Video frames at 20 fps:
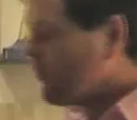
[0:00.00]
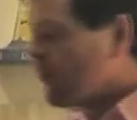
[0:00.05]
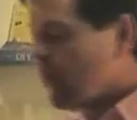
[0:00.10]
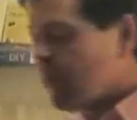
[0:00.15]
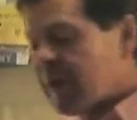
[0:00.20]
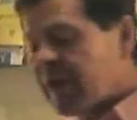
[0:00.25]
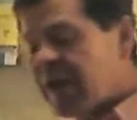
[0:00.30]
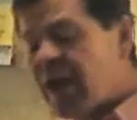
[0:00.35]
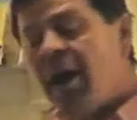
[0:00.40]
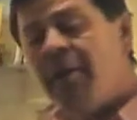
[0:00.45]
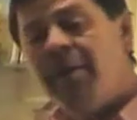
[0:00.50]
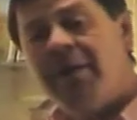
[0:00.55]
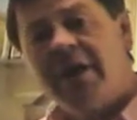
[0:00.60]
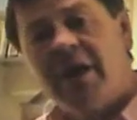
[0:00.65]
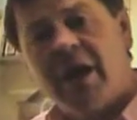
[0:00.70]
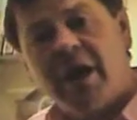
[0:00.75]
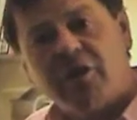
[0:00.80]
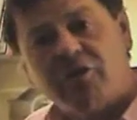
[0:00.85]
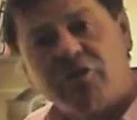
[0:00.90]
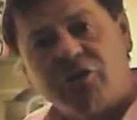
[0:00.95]
I've got my
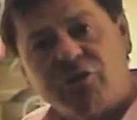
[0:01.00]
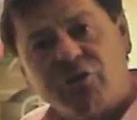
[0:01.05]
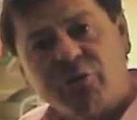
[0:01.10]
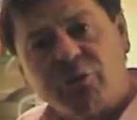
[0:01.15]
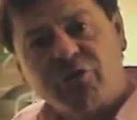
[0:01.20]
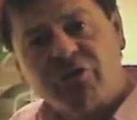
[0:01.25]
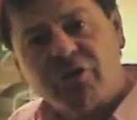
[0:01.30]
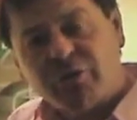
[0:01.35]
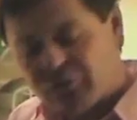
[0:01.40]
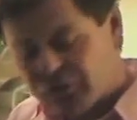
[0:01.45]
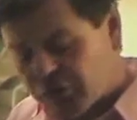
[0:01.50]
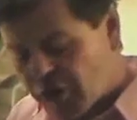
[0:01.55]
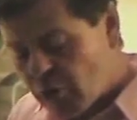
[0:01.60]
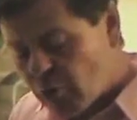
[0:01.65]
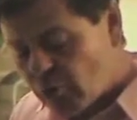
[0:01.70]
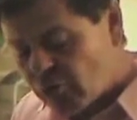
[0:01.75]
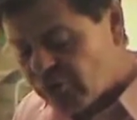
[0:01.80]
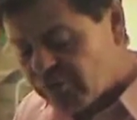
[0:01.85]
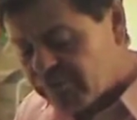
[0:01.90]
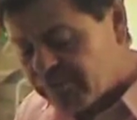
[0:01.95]
carbon cartridge which I've
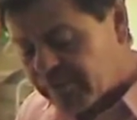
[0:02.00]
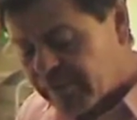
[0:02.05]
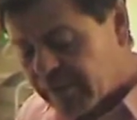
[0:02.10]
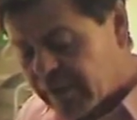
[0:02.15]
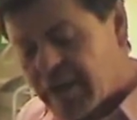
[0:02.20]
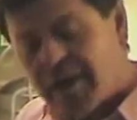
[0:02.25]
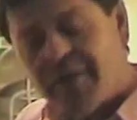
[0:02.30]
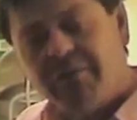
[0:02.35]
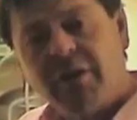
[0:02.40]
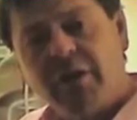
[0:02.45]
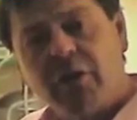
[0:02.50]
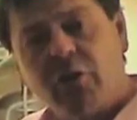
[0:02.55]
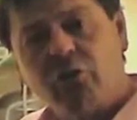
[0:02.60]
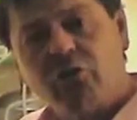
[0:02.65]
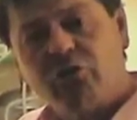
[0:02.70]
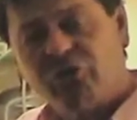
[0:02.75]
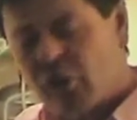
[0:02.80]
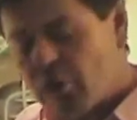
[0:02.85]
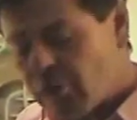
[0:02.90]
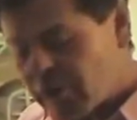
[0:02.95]
soaked, given it a
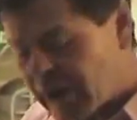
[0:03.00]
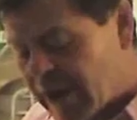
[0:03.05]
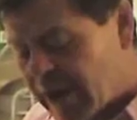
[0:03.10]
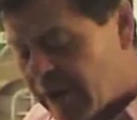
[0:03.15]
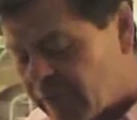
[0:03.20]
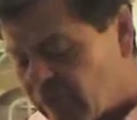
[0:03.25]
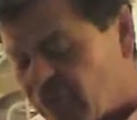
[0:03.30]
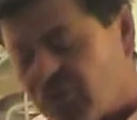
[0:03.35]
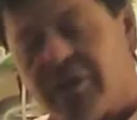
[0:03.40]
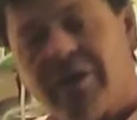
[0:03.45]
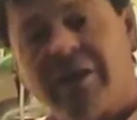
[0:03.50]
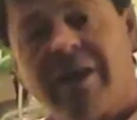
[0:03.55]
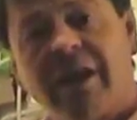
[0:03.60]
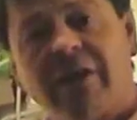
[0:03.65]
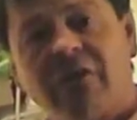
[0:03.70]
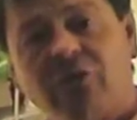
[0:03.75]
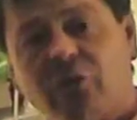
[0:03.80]
good soaking so that